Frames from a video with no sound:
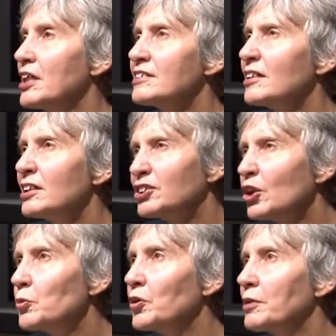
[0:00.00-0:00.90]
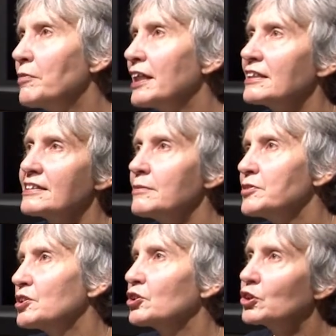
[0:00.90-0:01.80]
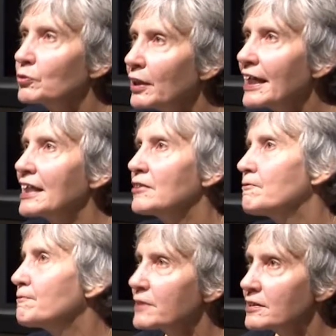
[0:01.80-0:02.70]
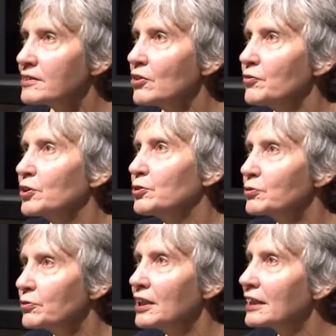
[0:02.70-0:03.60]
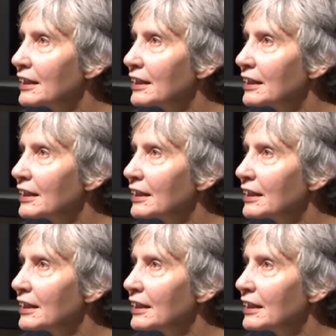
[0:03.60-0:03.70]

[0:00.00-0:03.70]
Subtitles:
So I don't want to make some sort of grand philosophical